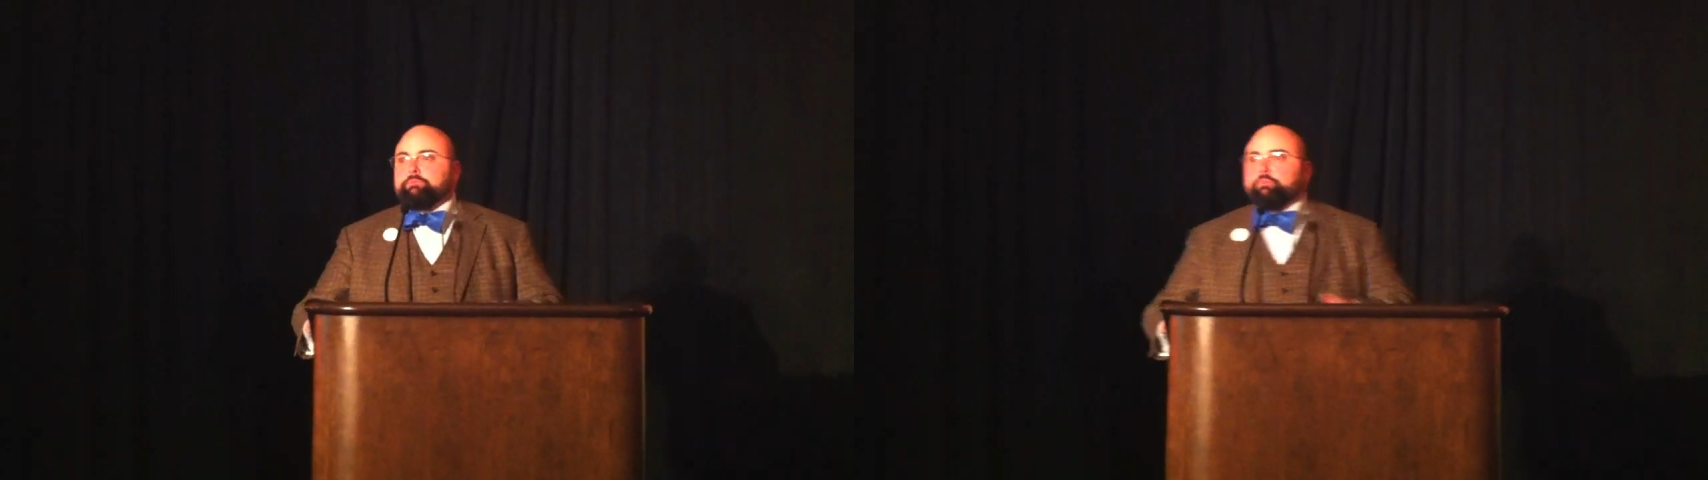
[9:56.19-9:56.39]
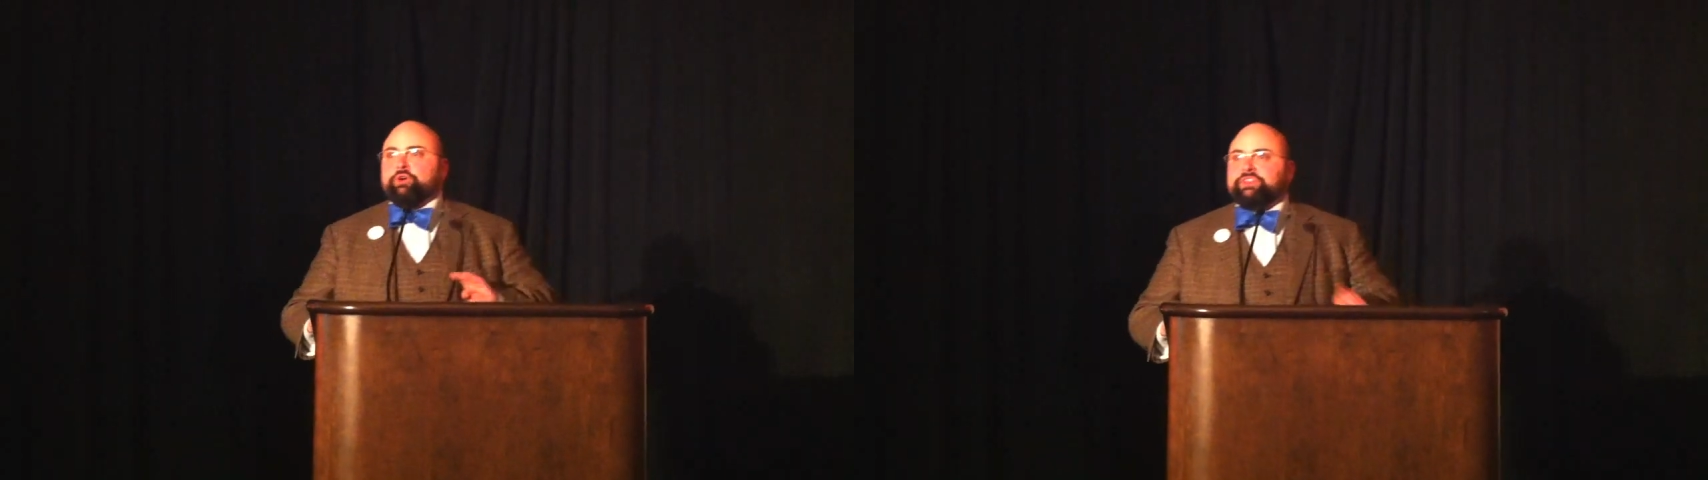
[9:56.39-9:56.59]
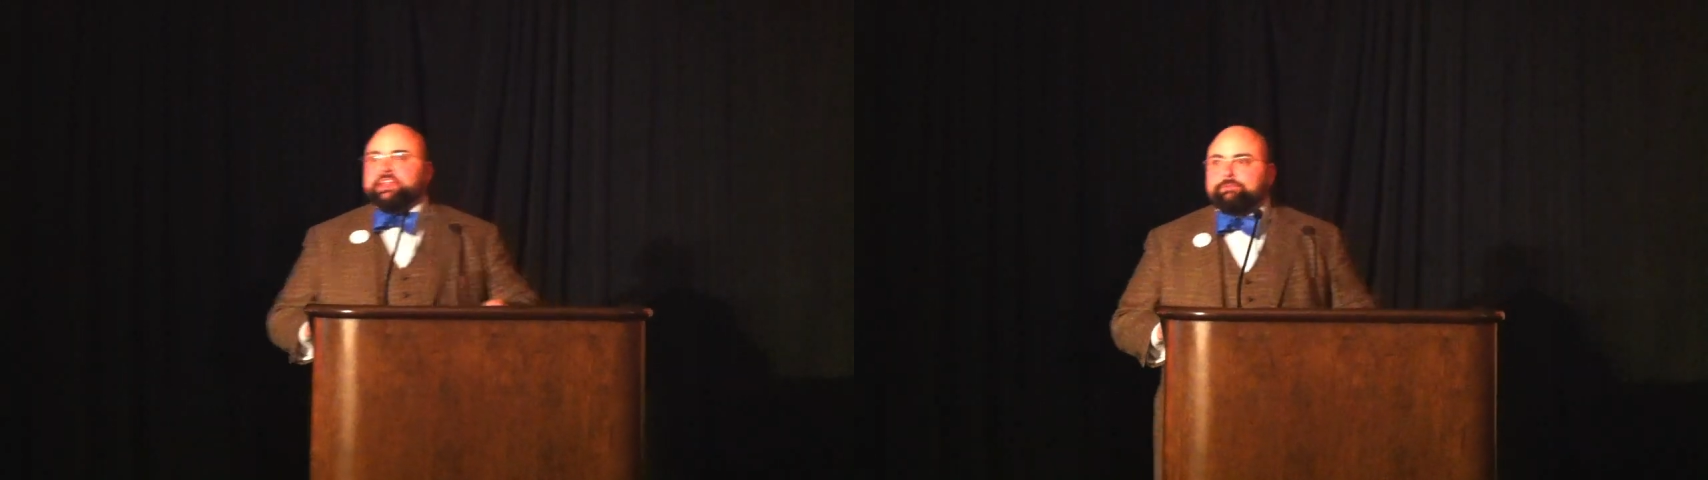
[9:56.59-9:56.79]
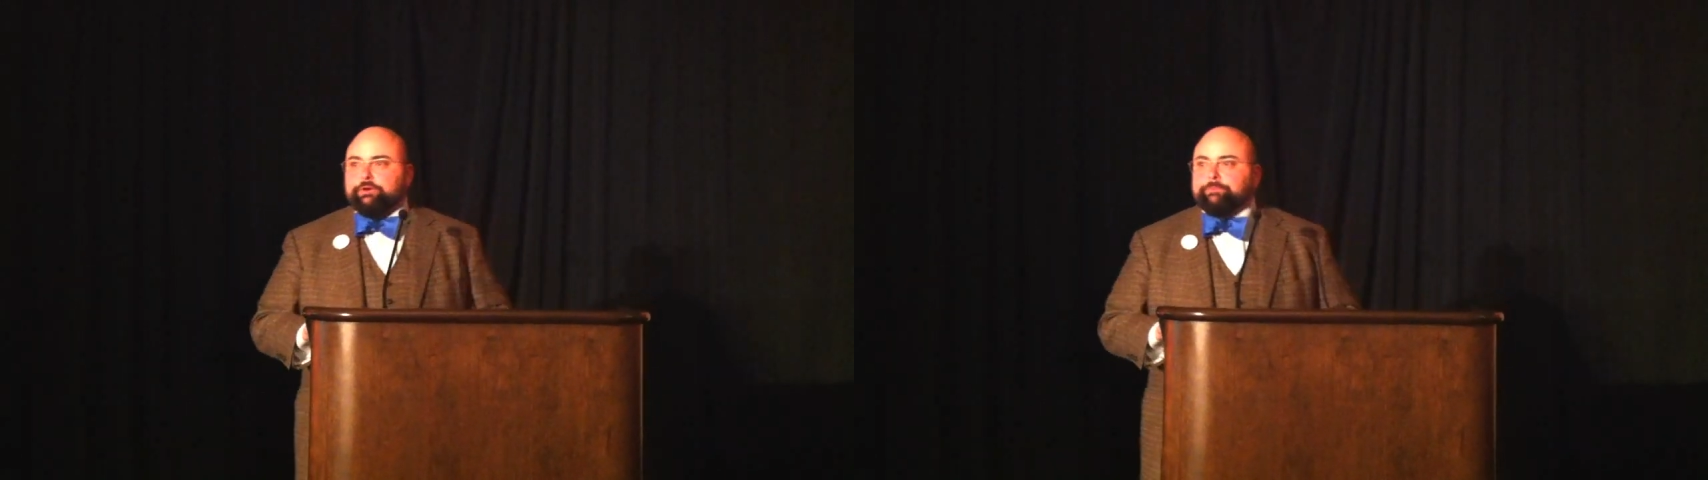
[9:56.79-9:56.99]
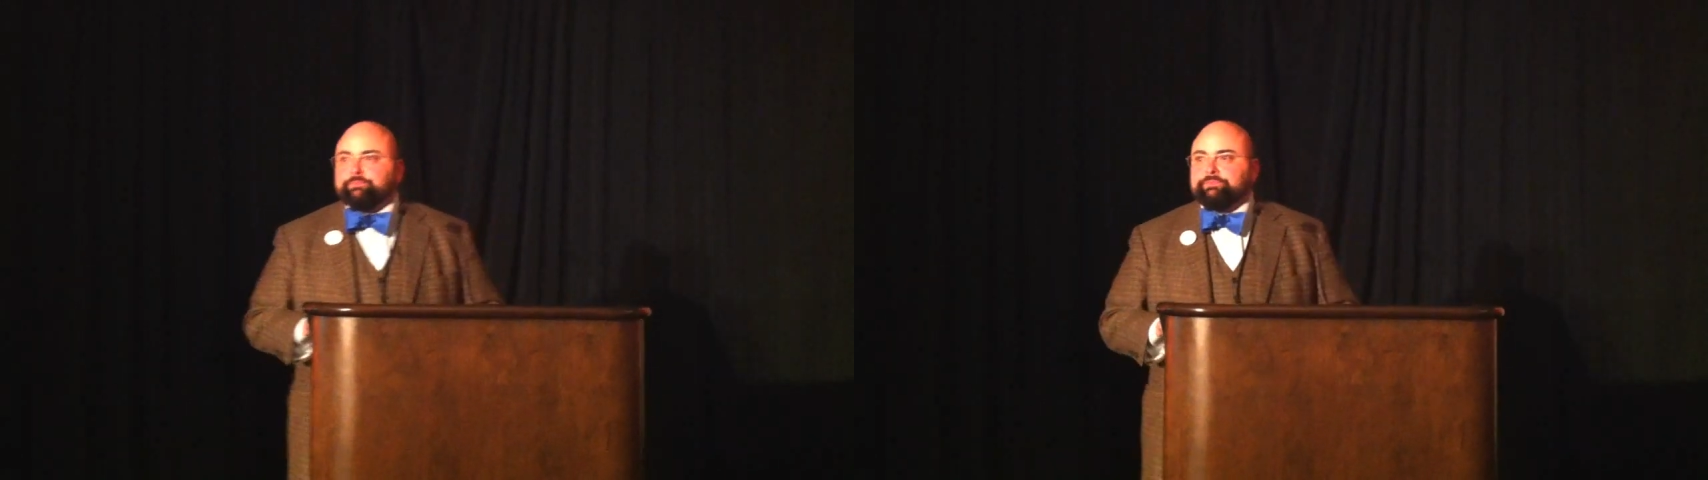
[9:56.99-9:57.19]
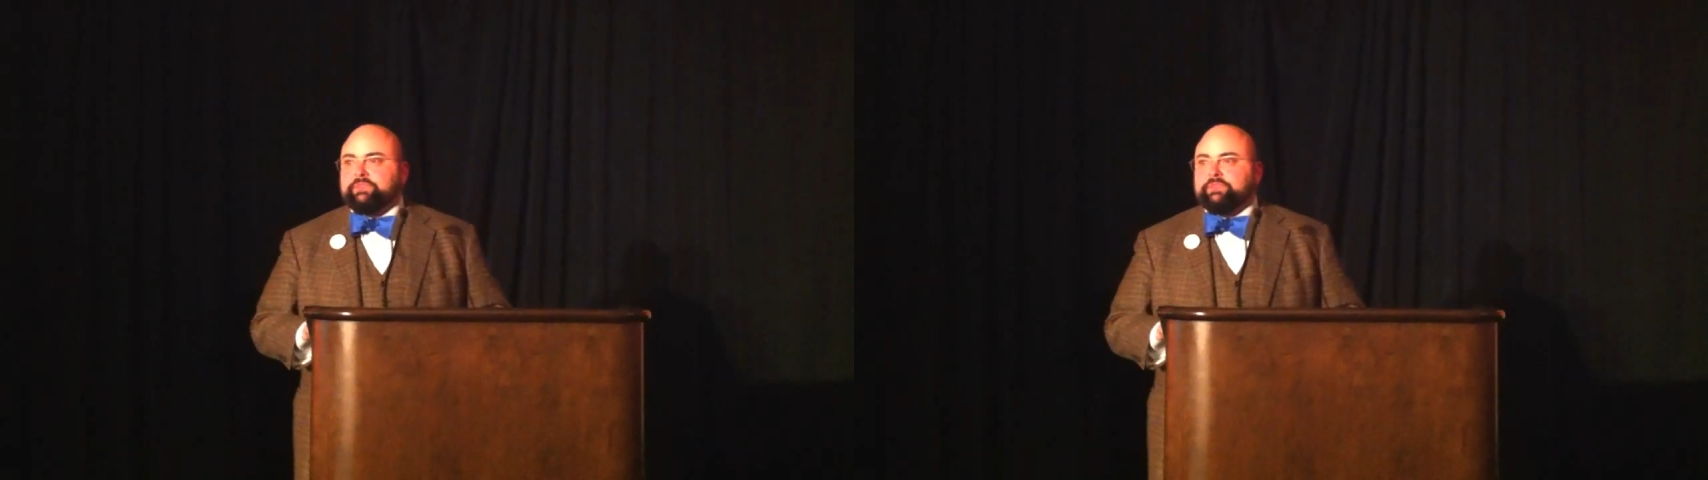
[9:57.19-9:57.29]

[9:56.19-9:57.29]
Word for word: more than ever.